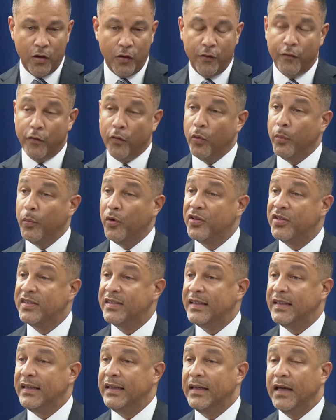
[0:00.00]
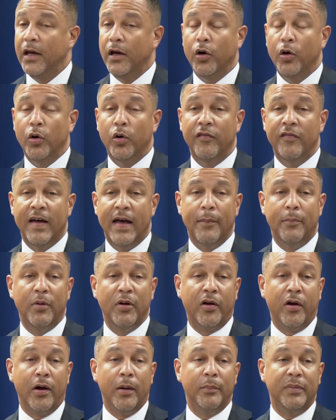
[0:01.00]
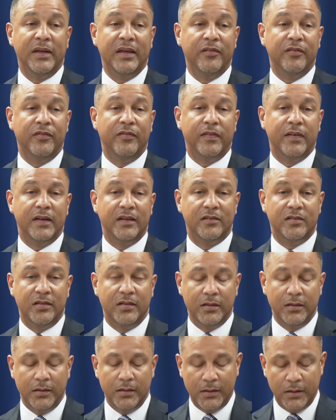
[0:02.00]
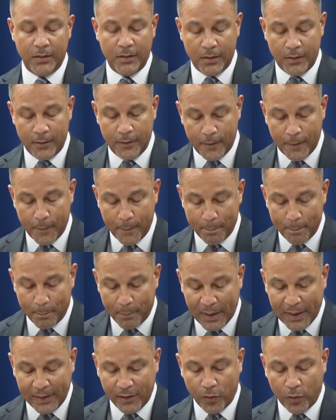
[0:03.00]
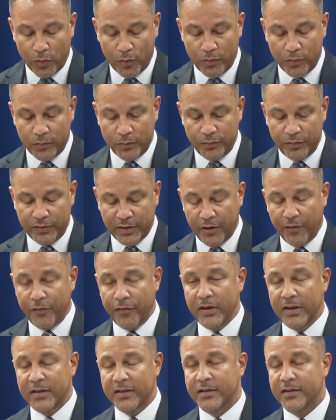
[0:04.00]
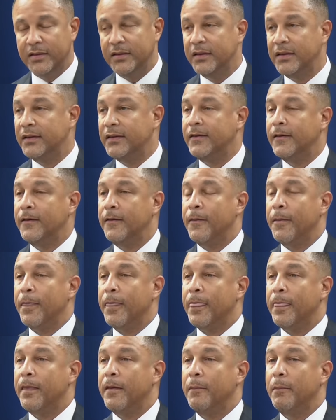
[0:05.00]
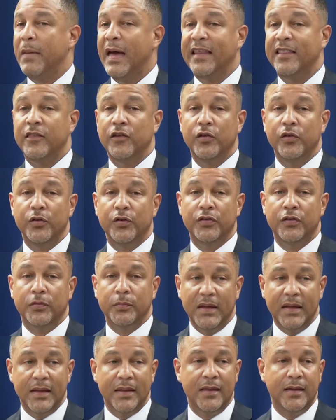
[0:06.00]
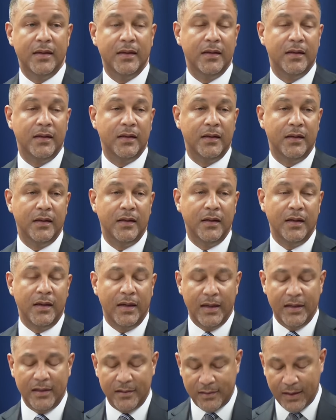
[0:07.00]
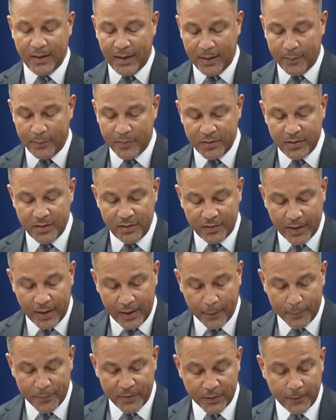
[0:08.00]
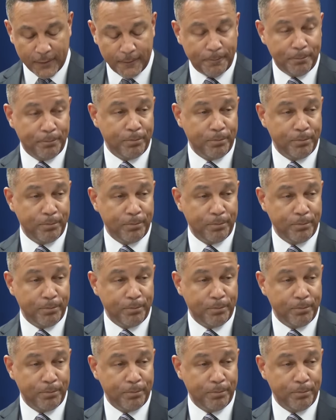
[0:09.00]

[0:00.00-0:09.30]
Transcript: Former CEO of Abercrombie and Fitch, Michael Jeffries, Matthew Smith, and James Jacobson.